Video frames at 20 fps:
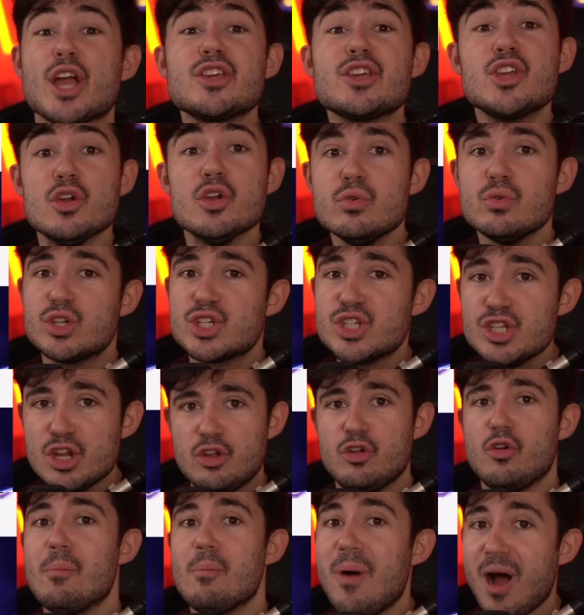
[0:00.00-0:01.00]
huge
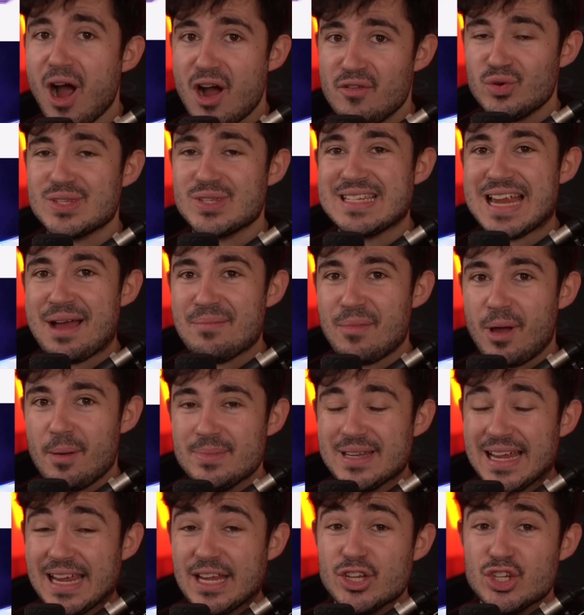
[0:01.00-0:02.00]
new Marvel Snap
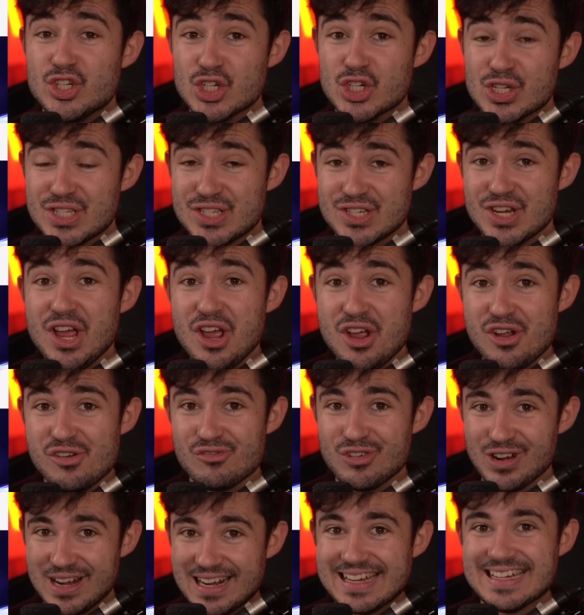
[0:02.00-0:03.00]
update just
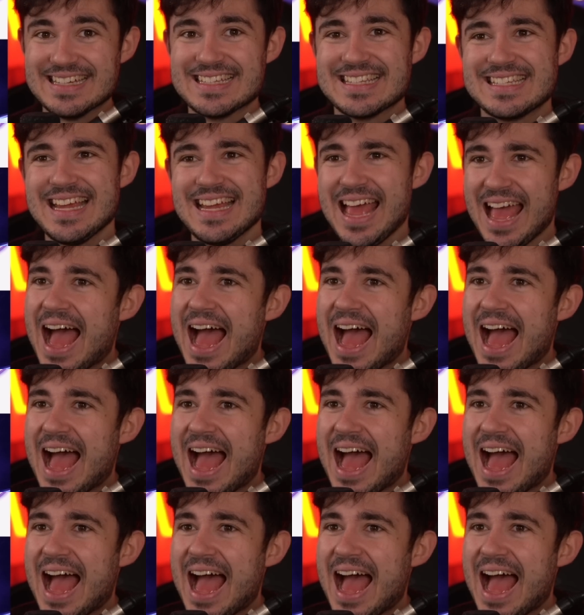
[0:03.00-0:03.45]
released.